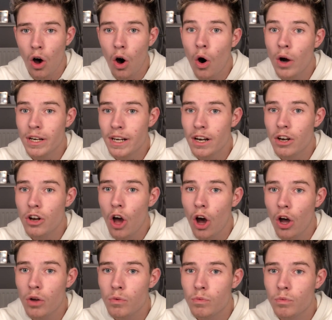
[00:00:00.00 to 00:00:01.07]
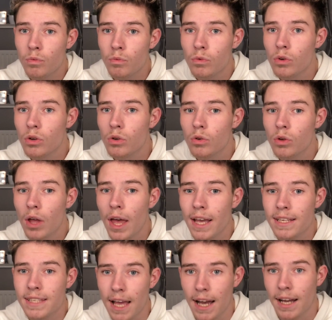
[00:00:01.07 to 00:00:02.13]
didn't know
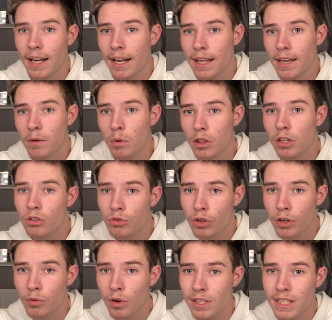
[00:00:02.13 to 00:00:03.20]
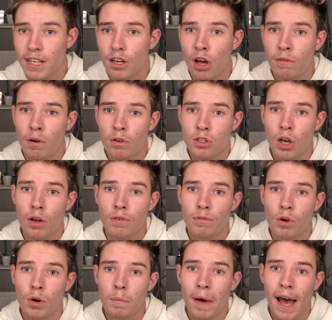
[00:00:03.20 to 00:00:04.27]
exactly what the truth was. I didn't know if I was going
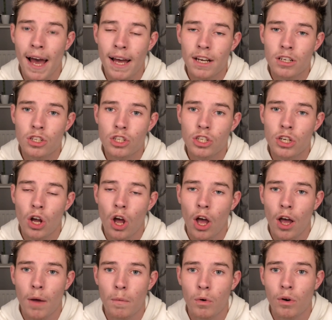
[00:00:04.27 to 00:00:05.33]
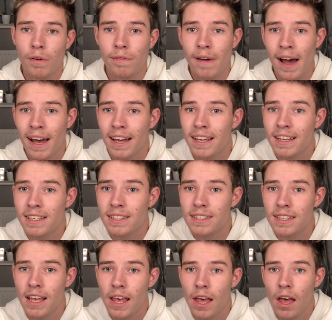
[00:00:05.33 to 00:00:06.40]
through a patch, or a
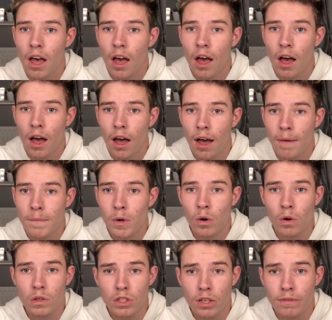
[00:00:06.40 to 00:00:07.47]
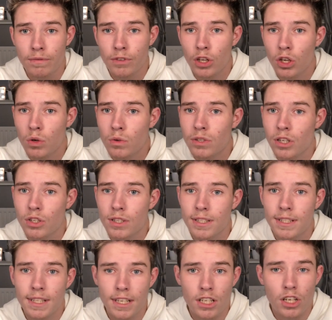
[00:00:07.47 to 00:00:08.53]
phase, or I was confused. I
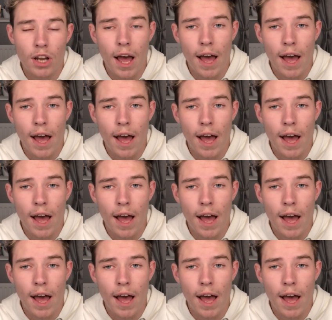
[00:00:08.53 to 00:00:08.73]
just didn't